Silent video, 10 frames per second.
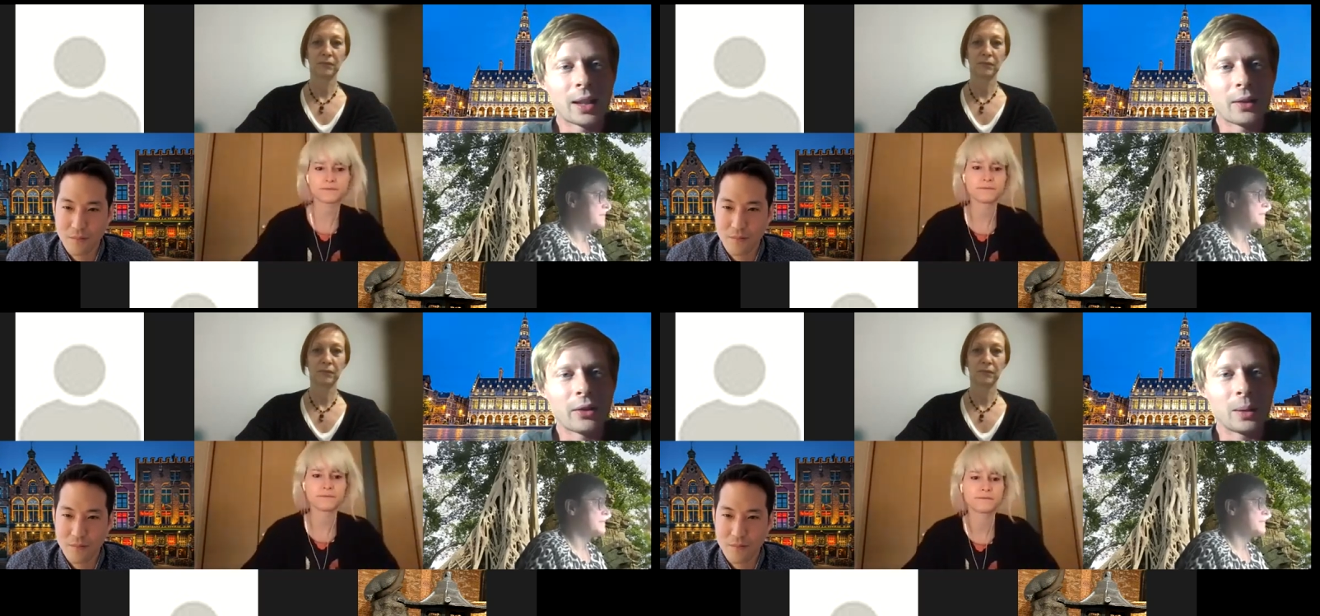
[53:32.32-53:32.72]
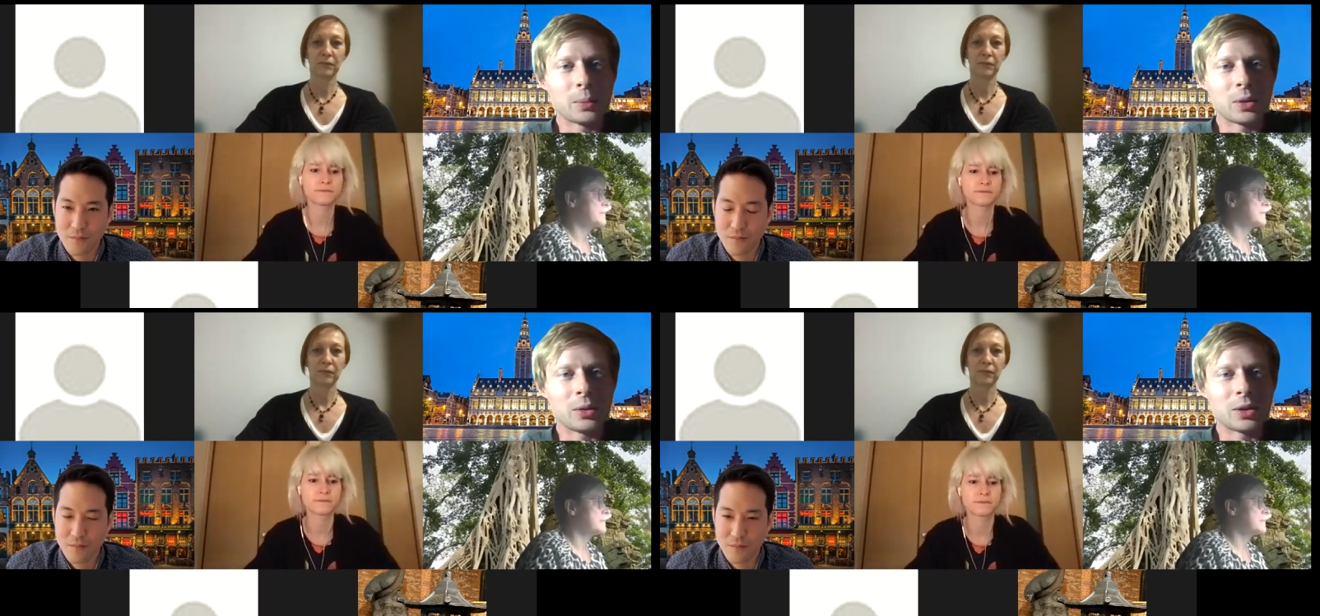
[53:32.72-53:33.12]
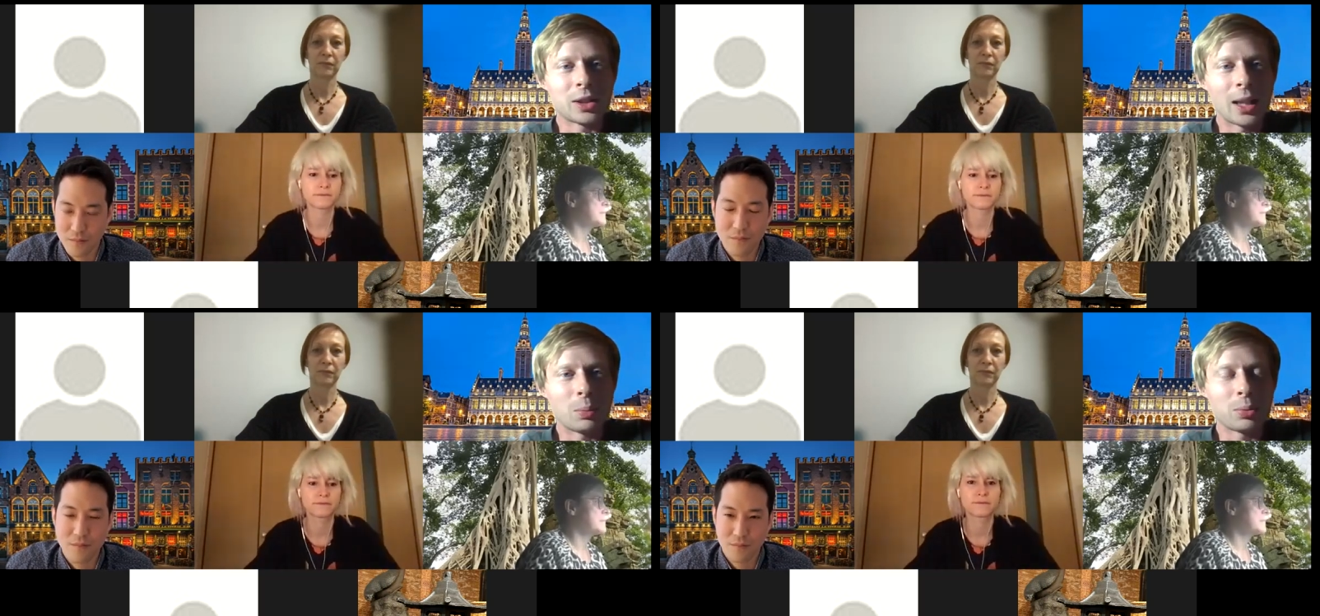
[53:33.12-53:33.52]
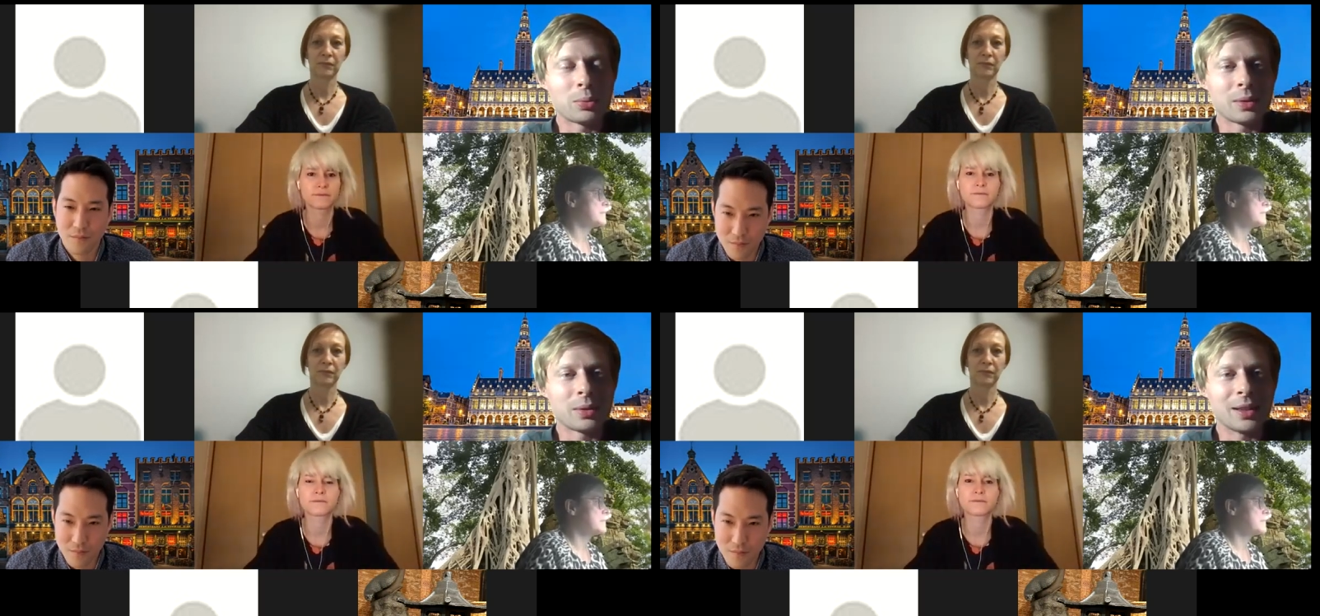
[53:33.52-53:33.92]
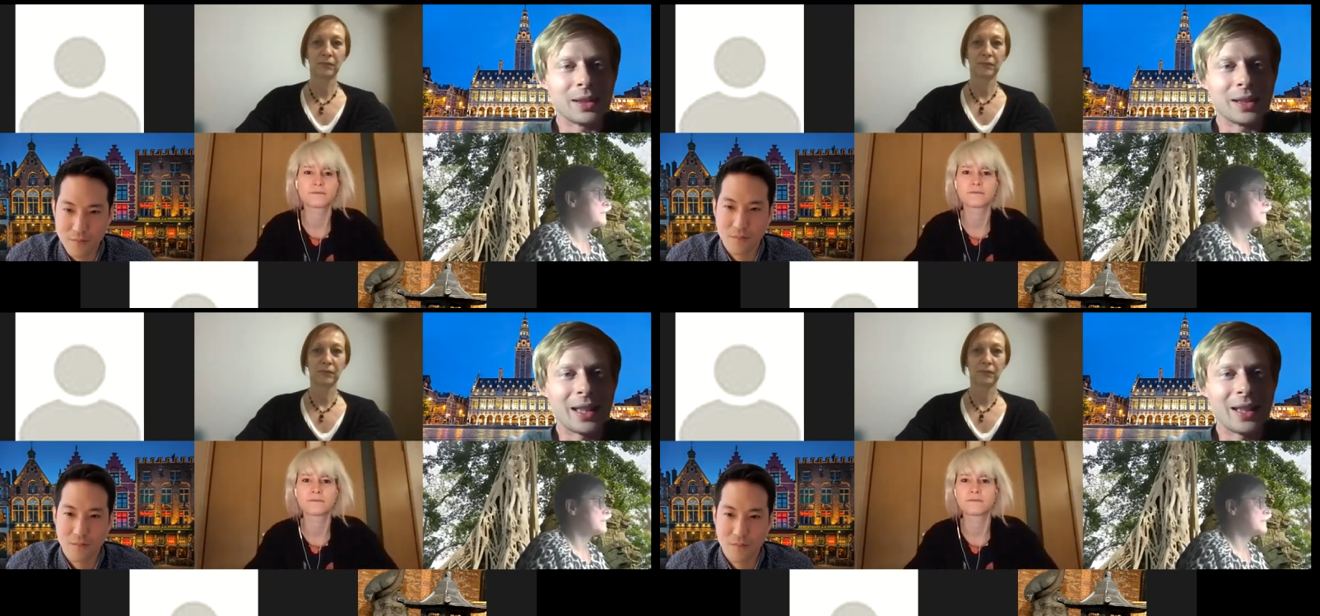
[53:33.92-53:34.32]
Speaker 1: have helped you shape
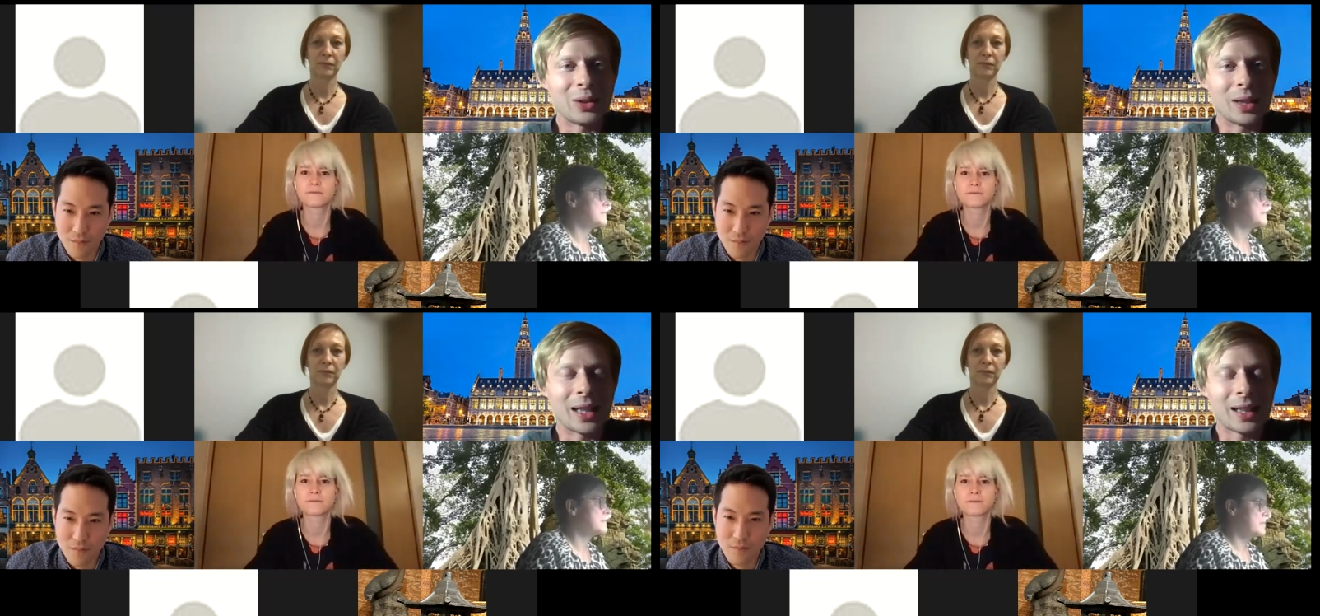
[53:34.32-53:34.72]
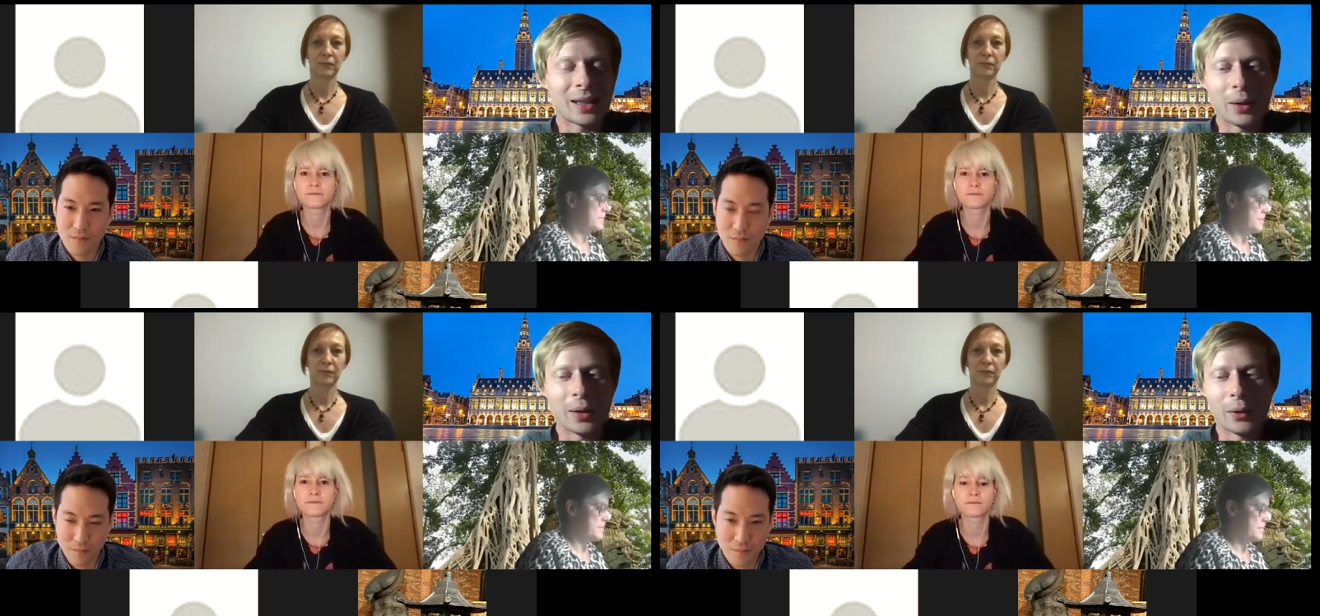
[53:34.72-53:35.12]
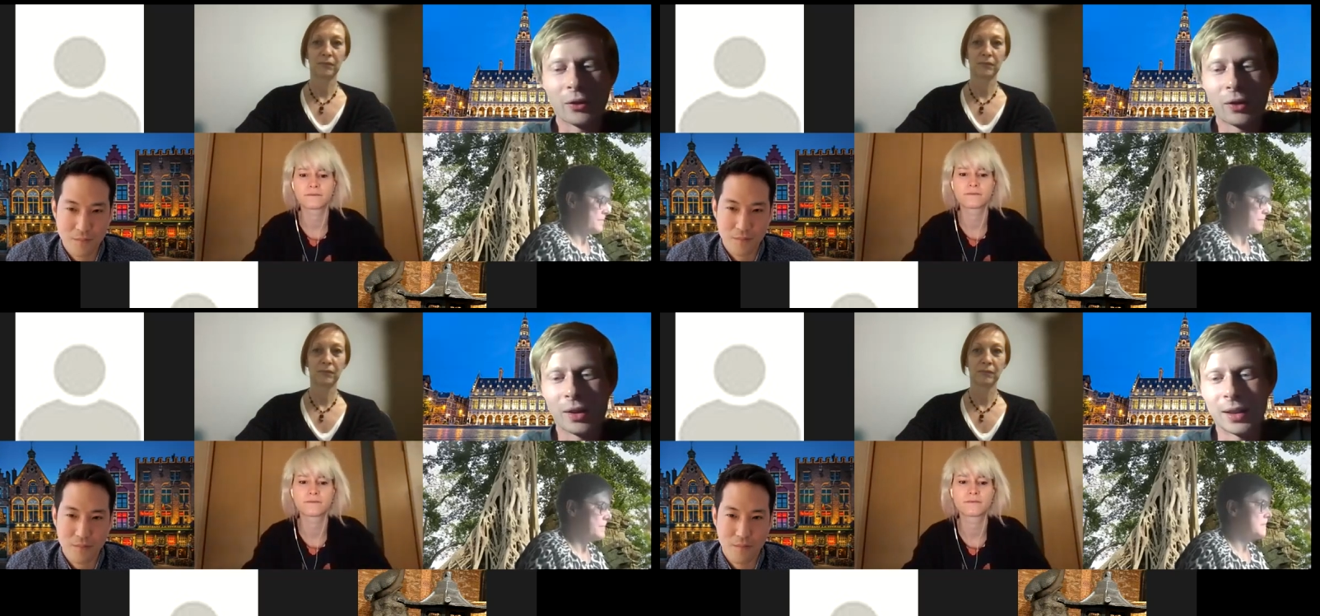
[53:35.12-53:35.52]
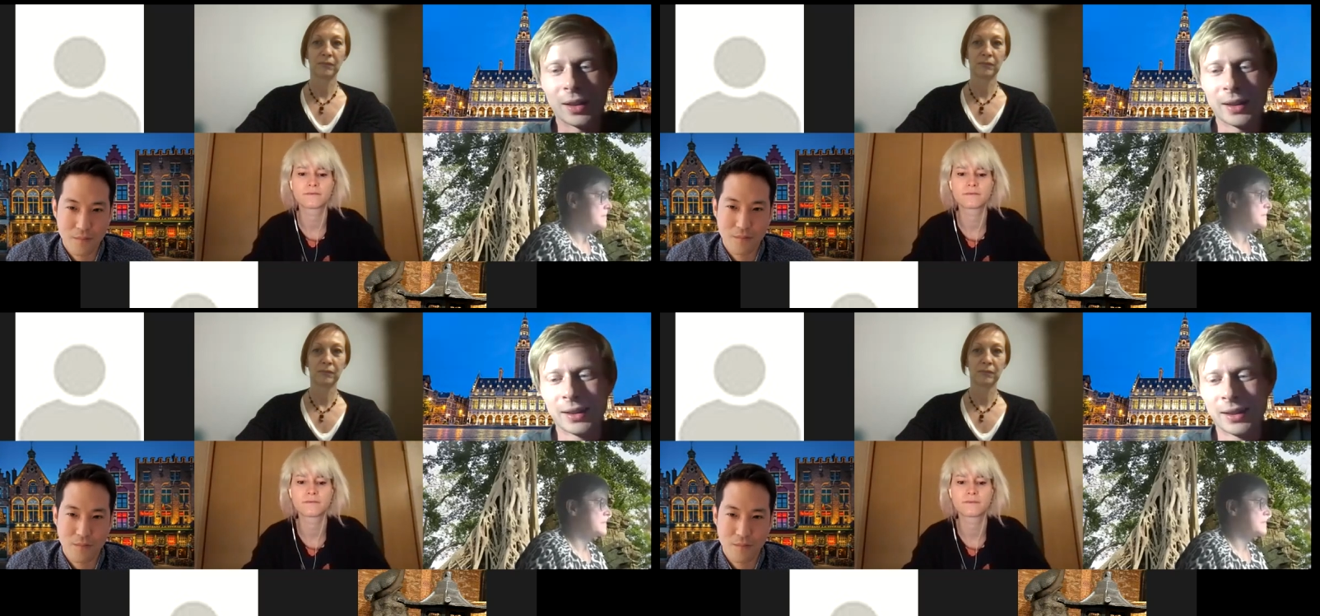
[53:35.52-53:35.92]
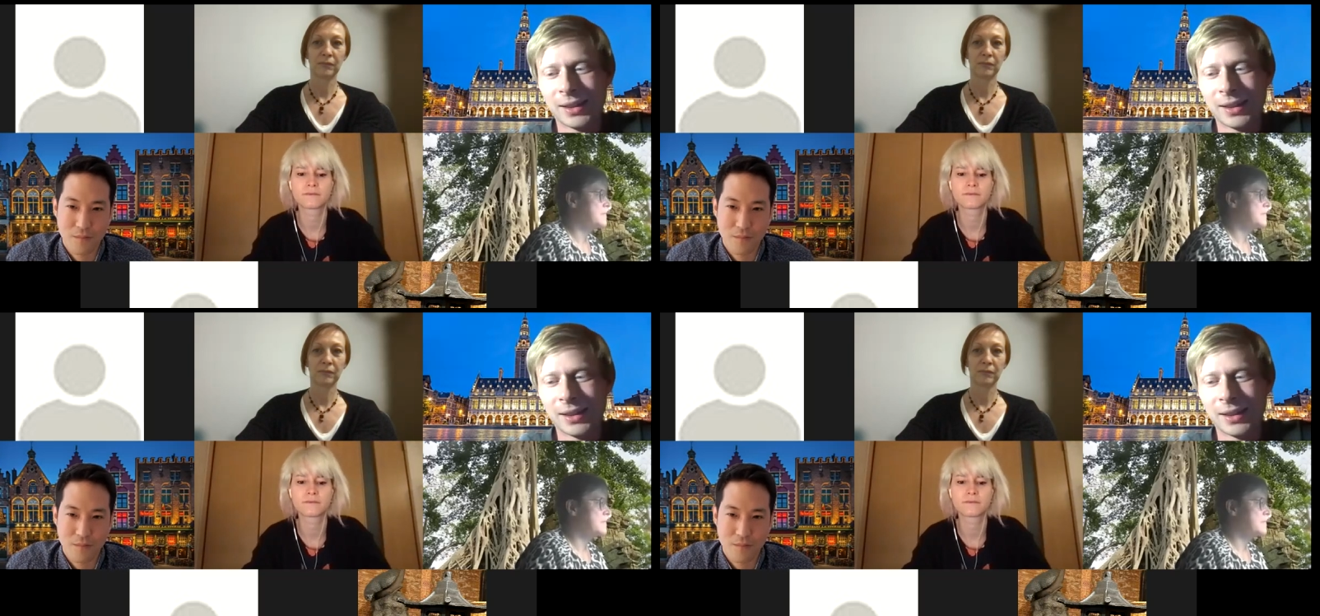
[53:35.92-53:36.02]
uh, into that kind of uh,